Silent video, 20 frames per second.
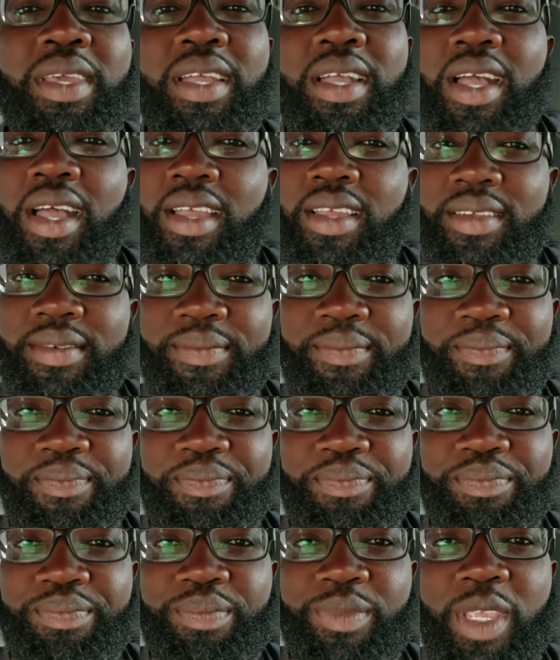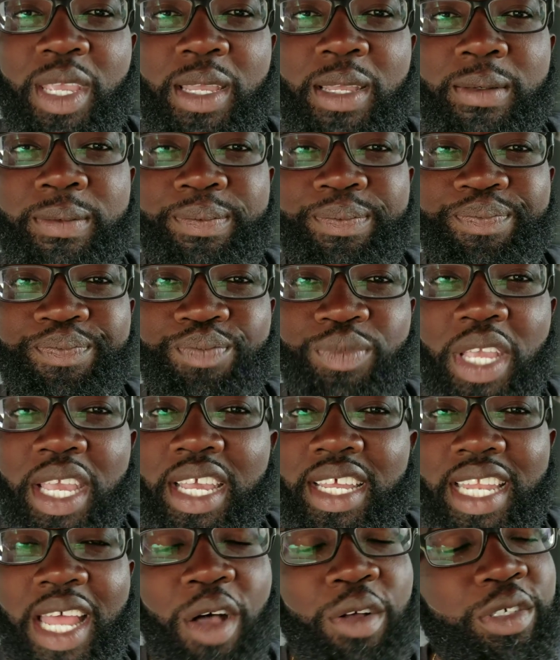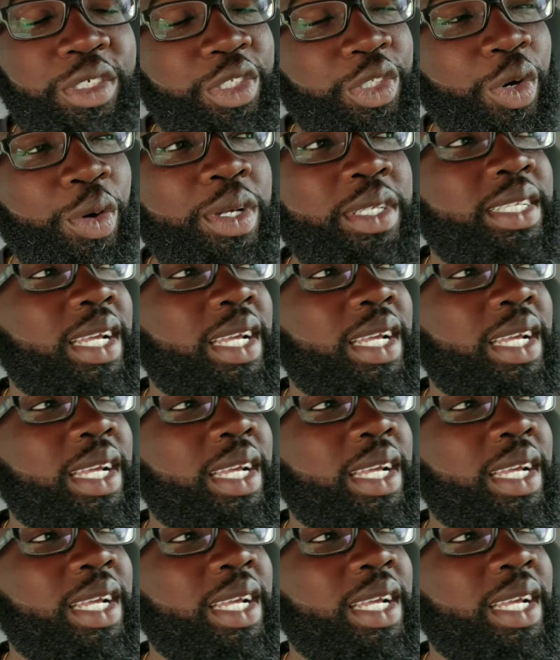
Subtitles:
a guy. Okay? That was story